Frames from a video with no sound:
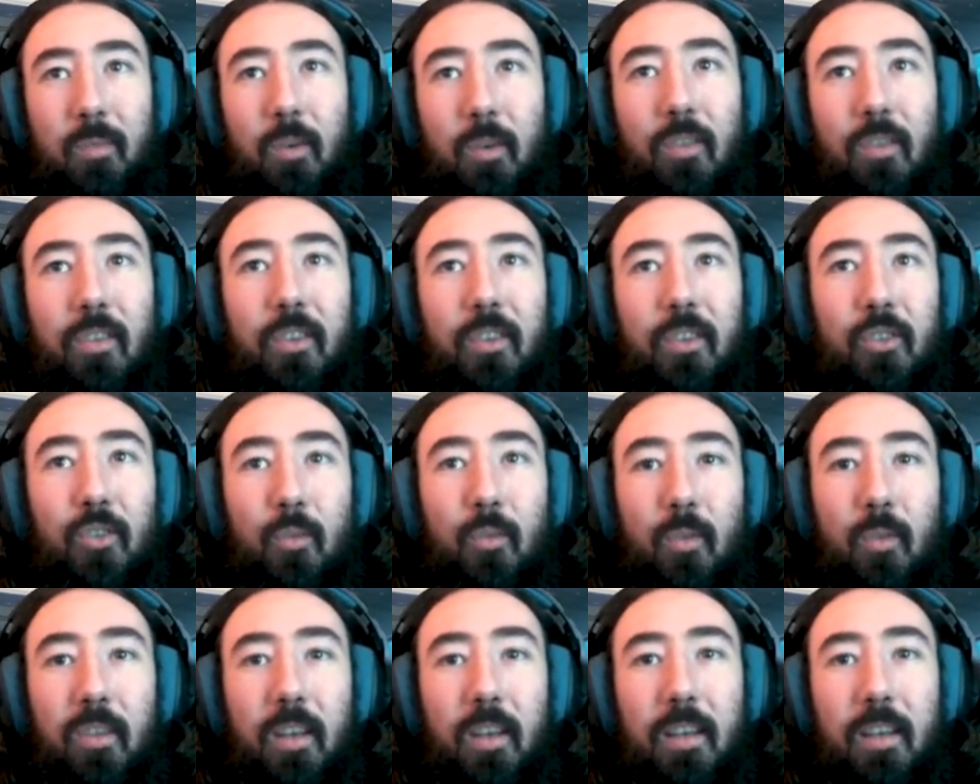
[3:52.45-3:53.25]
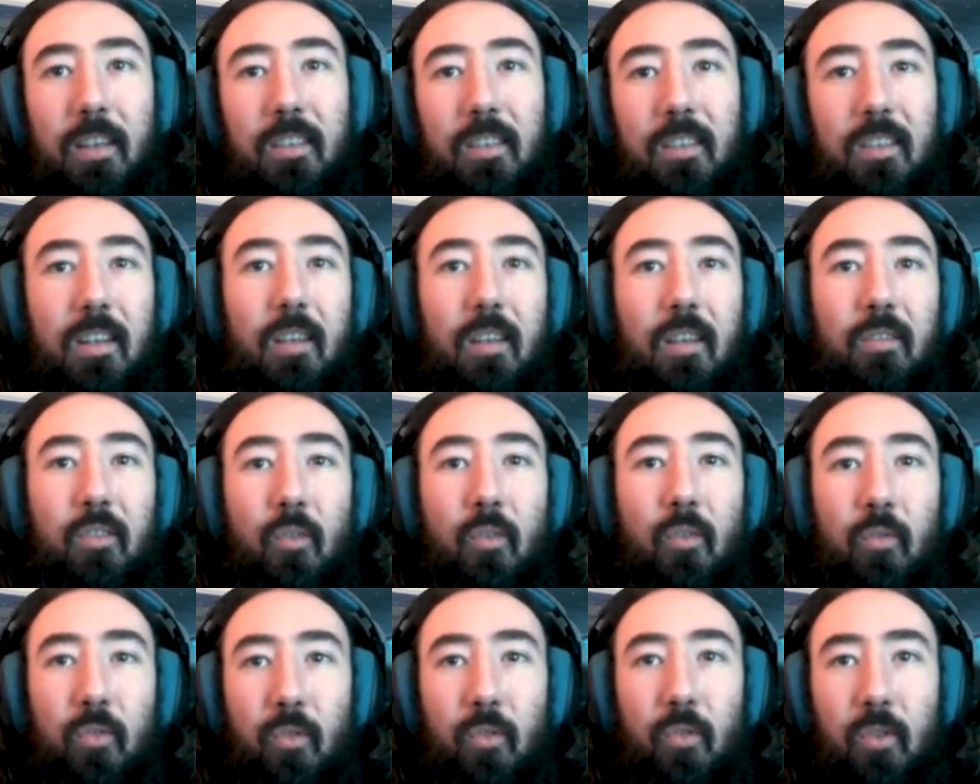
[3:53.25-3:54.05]
I'm not really sure what that is, I'd have to
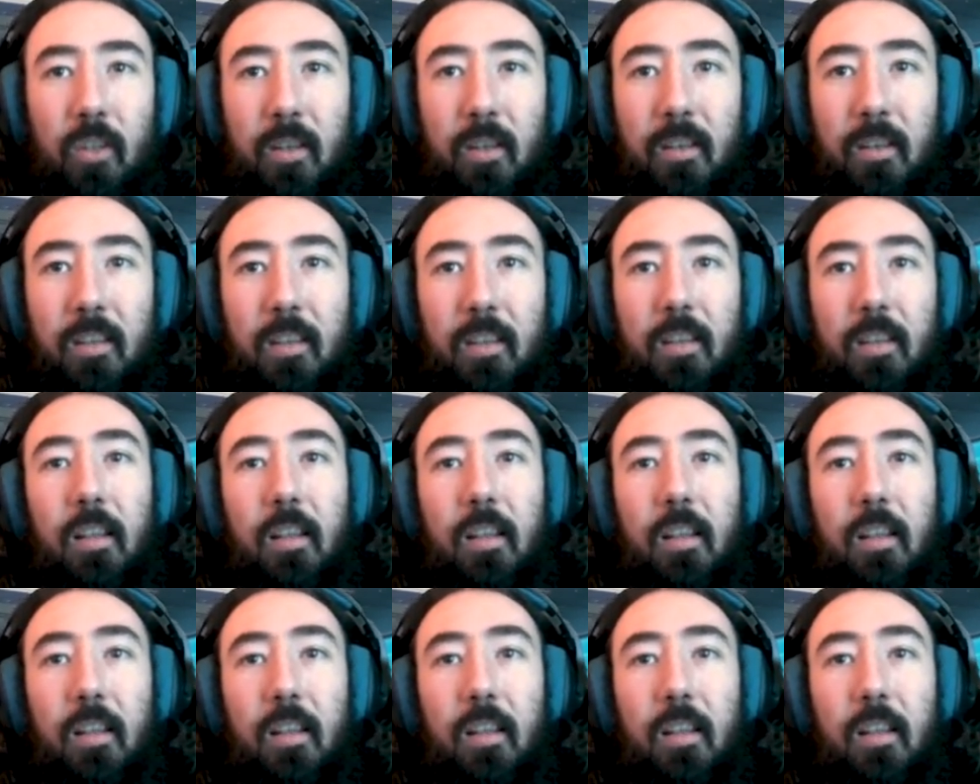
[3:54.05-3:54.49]
go and Google it.